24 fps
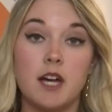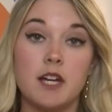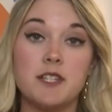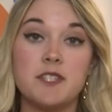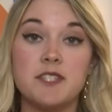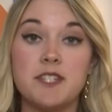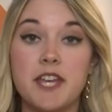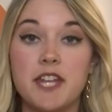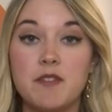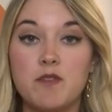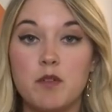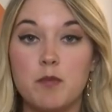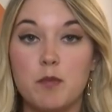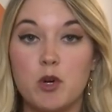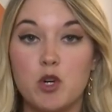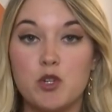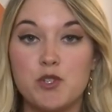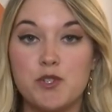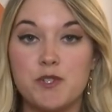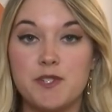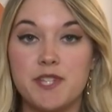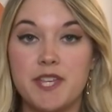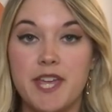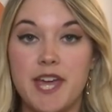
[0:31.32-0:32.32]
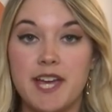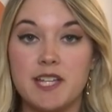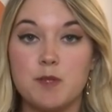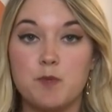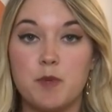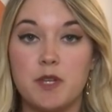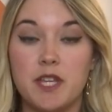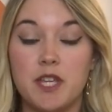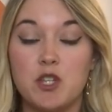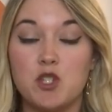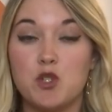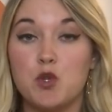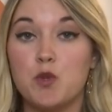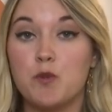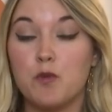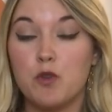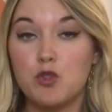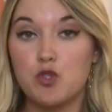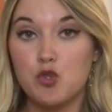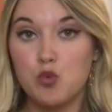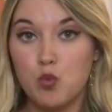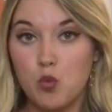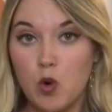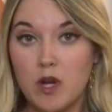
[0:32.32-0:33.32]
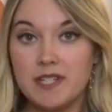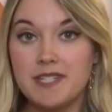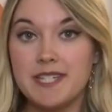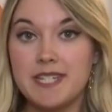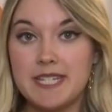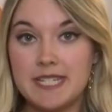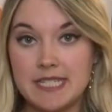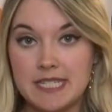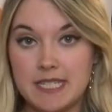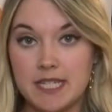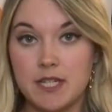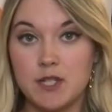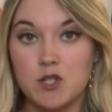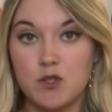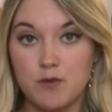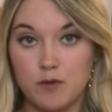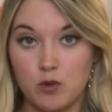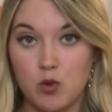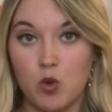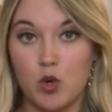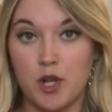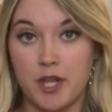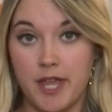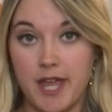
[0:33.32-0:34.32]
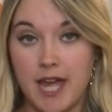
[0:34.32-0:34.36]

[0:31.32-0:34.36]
A state of emergency has been issued for twenty-six Florida